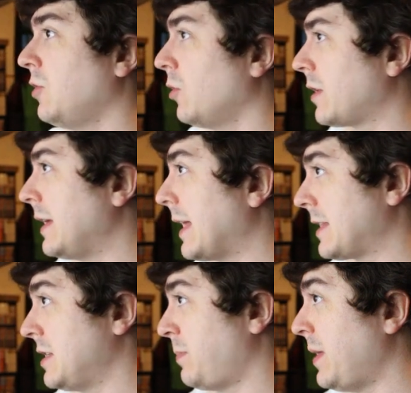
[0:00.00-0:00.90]
Looking at
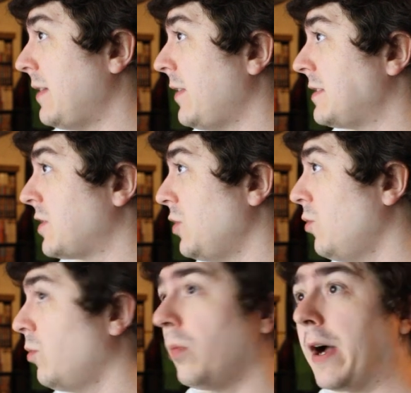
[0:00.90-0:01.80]
this
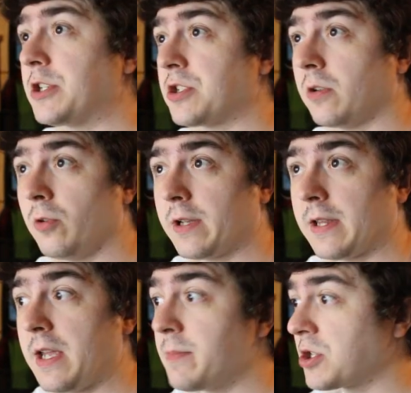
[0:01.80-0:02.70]
PV2, like just to look at
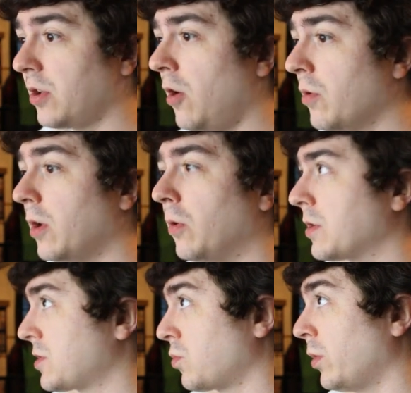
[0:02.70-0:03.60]
the image alone, it
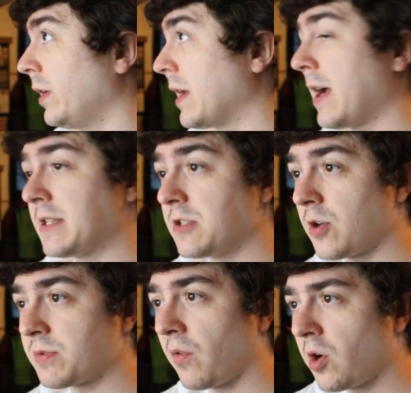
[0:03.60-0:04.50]
looks really nice in
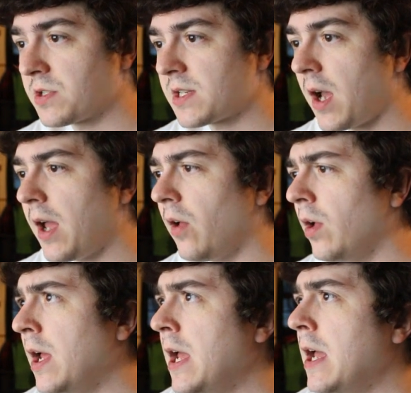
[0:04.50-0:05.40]
terms of art
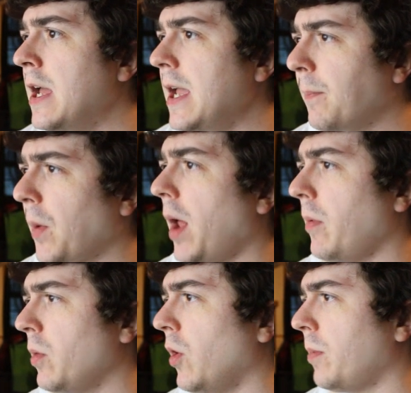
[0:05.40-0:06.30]
style it
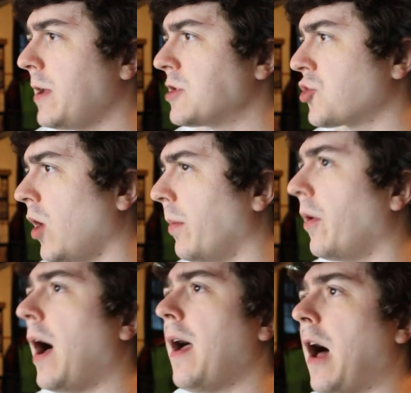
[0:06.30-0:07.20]
probably will be
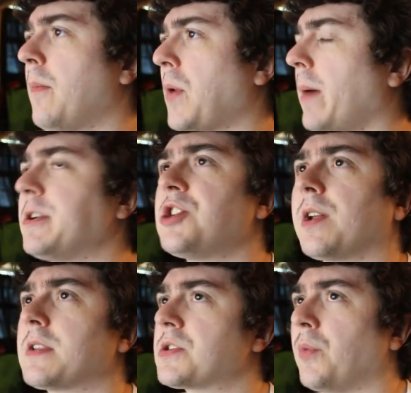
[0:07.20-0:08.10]
enjoyable. I, will probably
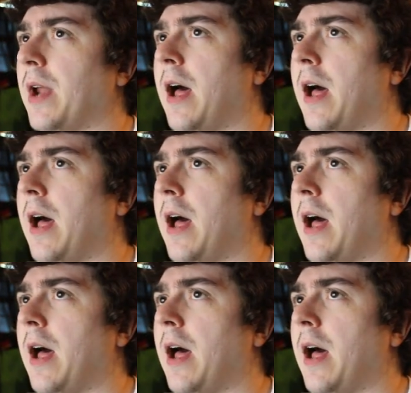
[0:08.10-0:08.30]
check this one